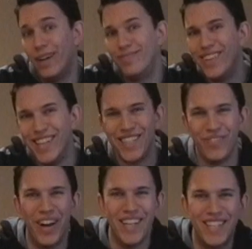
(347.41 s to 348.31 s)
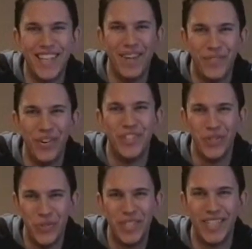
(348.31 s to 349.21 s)
he doesn't want to sit for
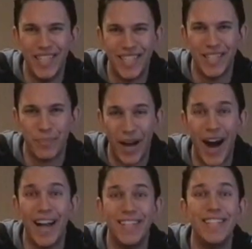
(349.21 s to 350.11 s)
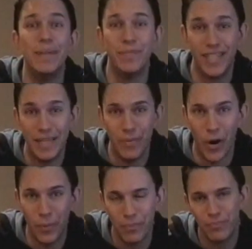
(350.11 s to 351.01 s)
2 seasons behind Tim
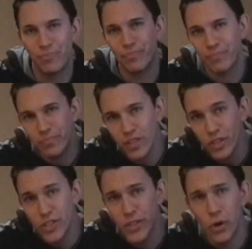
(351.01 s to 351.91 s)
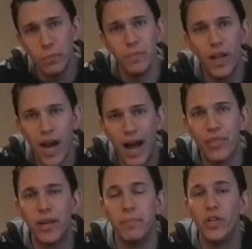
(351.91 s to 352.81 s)
Tebow. So I
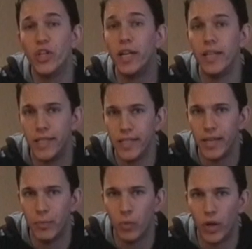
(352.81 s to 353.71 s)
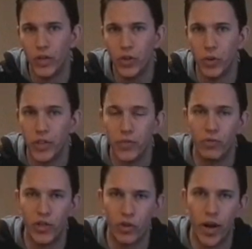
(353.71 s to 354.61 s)
think Michigan is his number 1 choice.
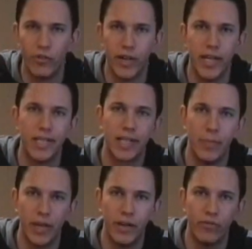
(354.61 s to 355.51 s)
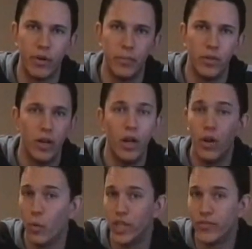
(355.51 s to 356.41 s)
Rich Rodriguez, coming in from
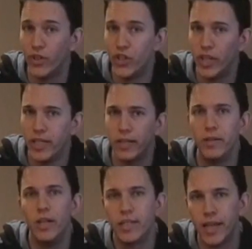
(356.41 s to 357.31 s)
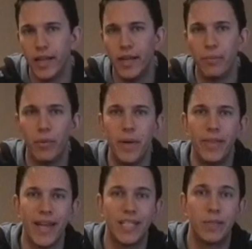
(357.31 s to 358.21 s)
West Virginia, is going to
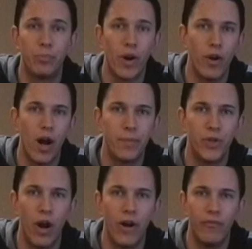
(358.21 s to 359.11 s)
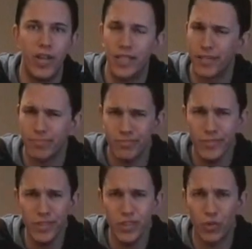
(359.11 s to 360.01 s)
implement that spread option offense.
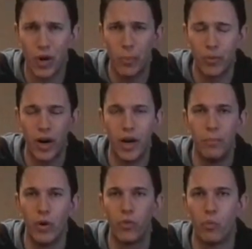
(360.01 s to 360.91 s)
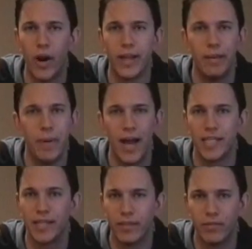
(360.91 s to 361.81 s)
Terrell Pryor, both running and
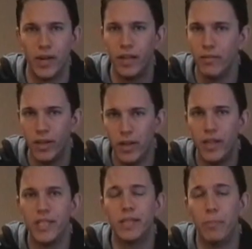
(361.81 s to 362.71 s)
passing threat, is the